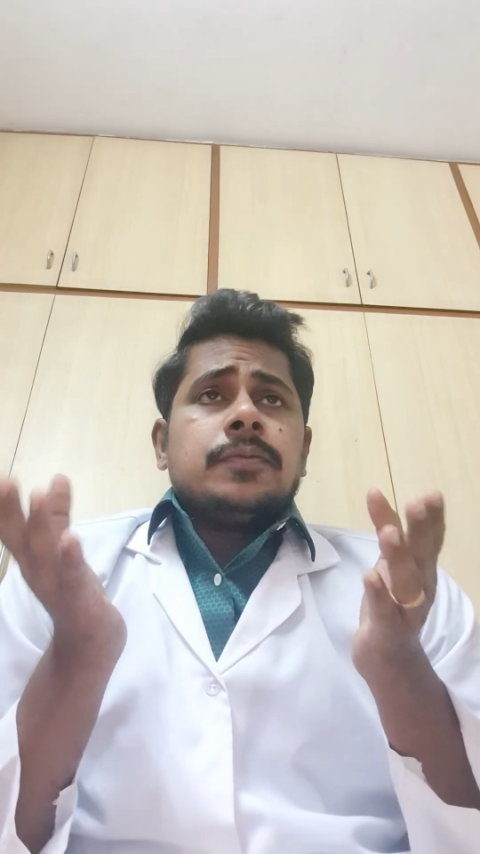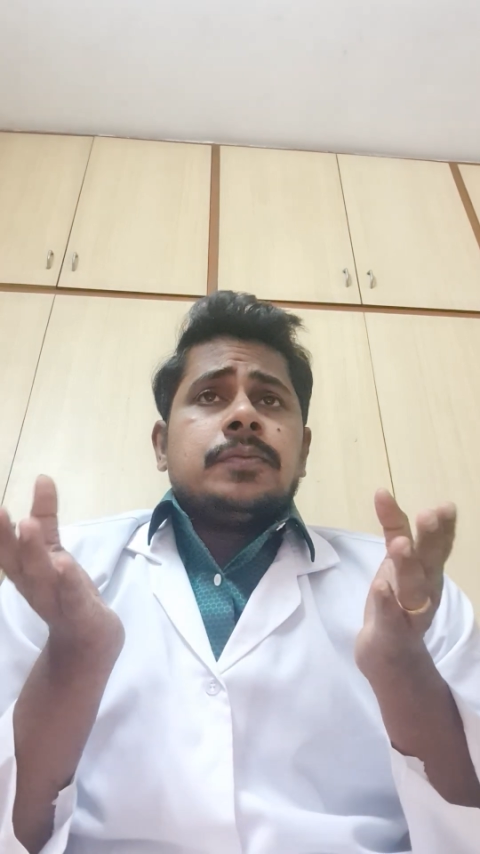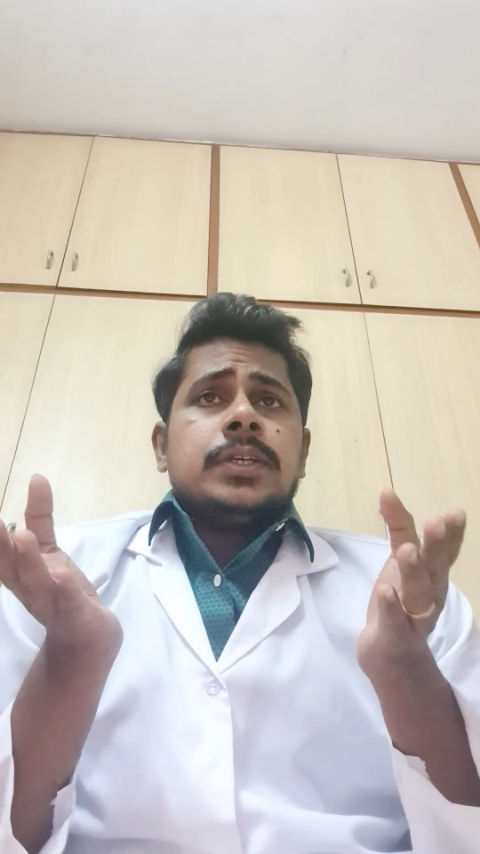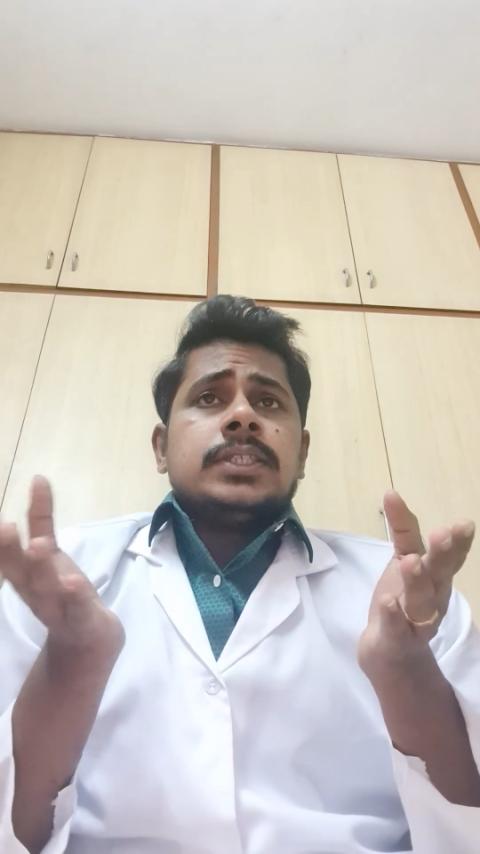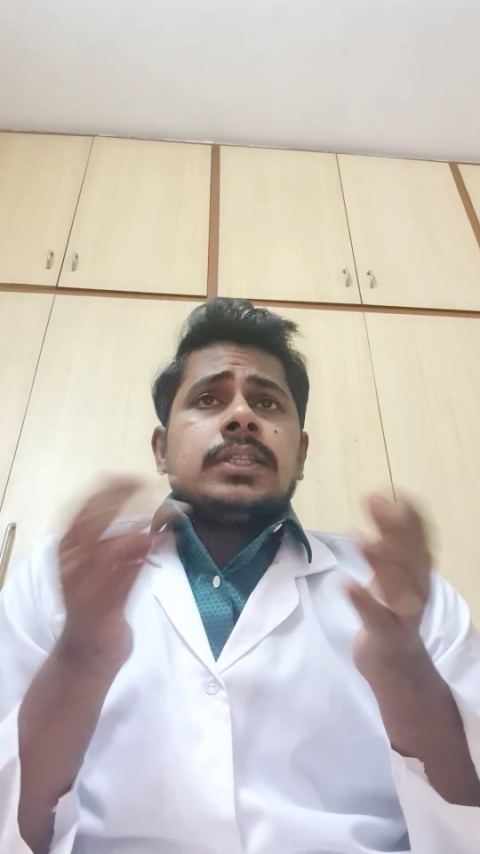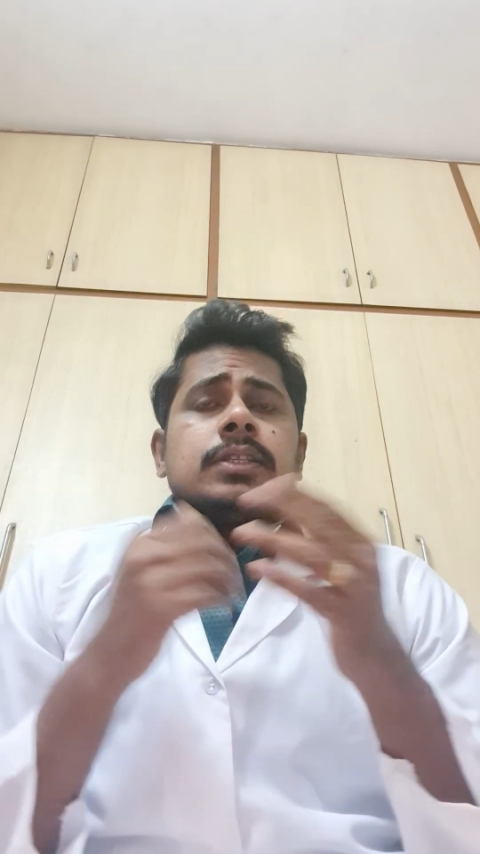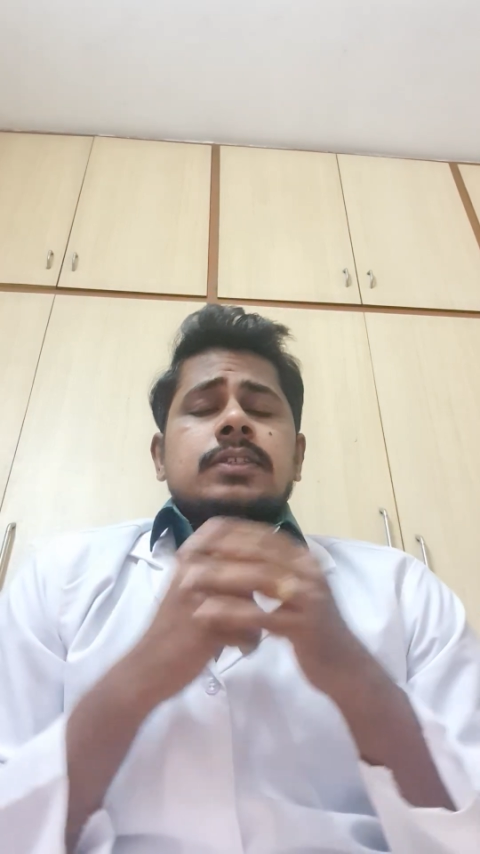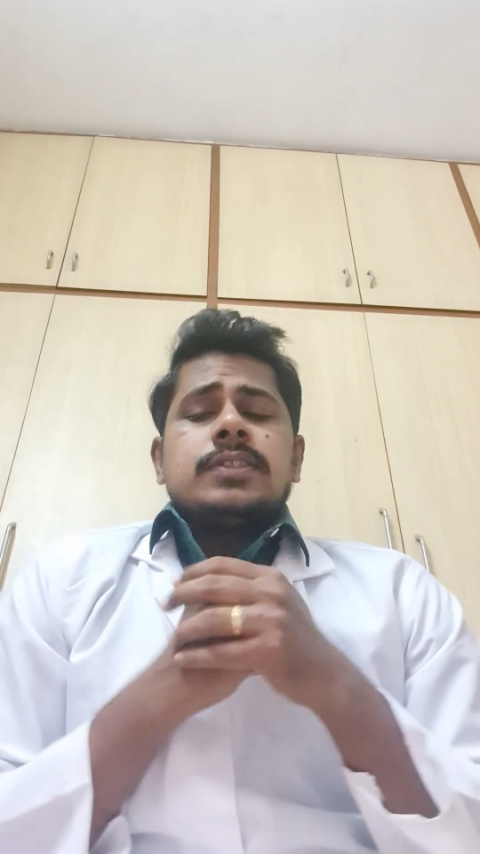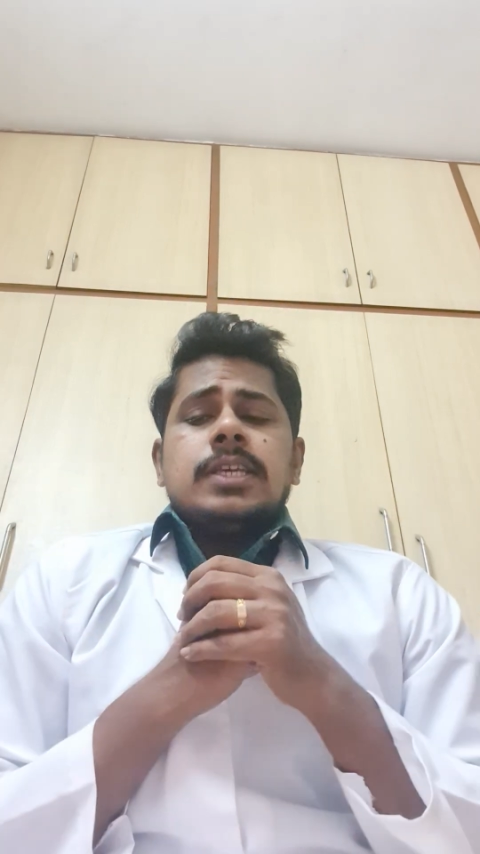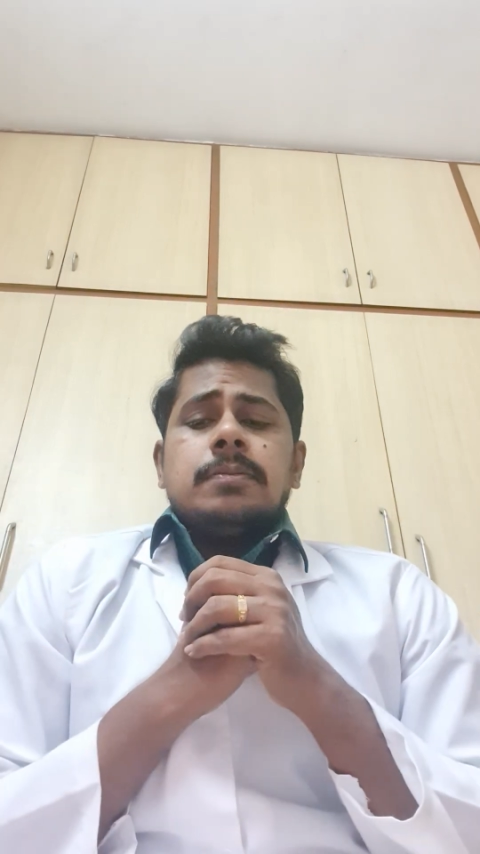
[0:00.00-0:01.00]
facing
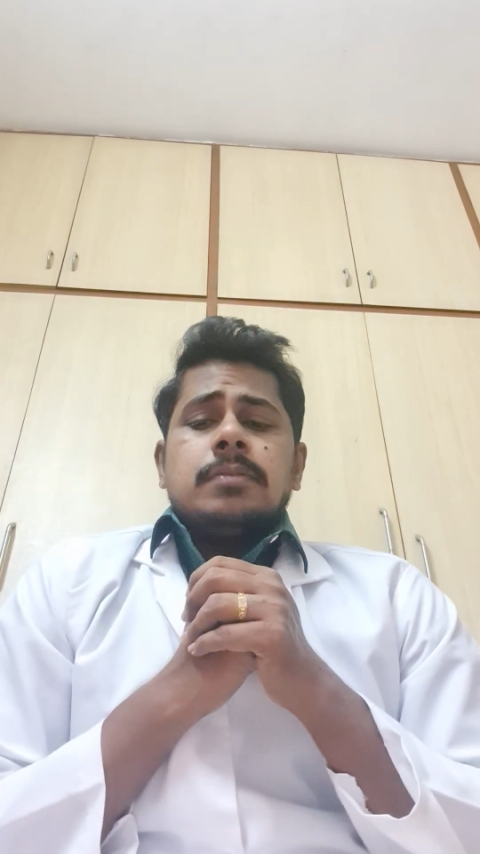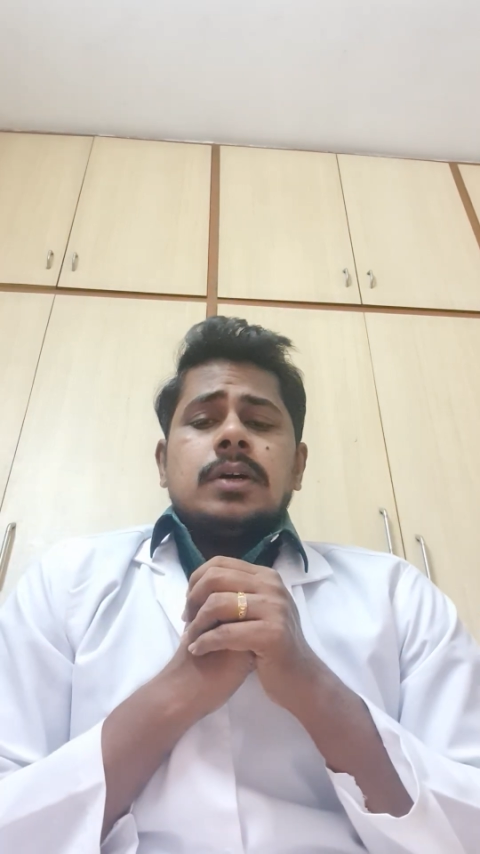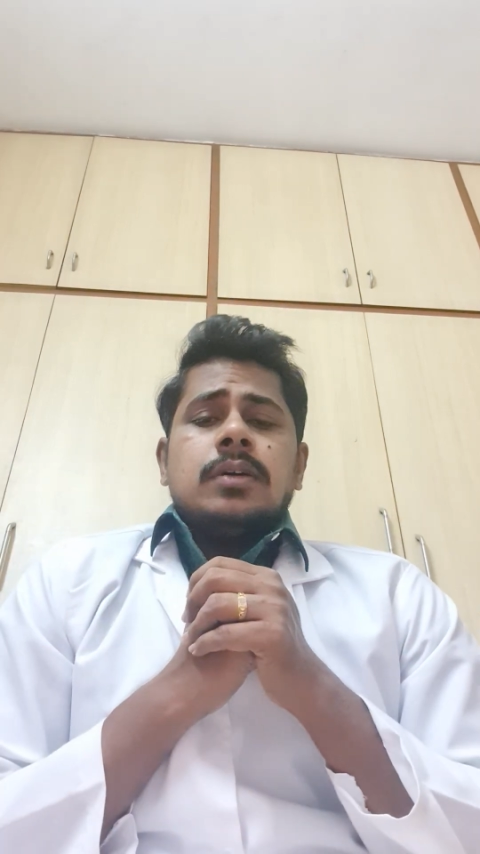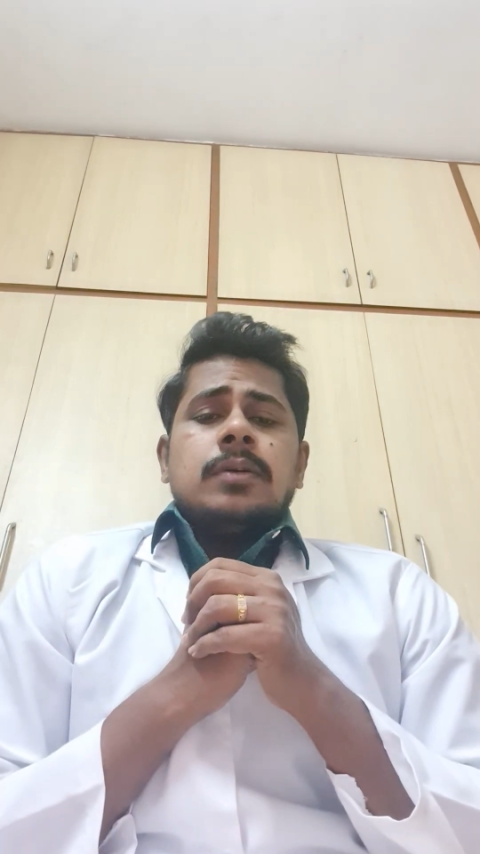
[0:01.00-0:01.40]
the same